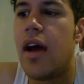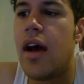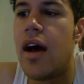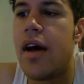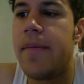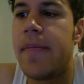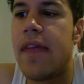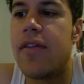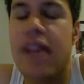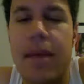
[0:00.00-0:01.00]

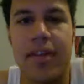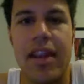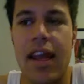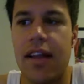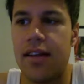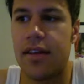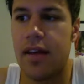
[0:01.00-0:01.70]
Every time Nate,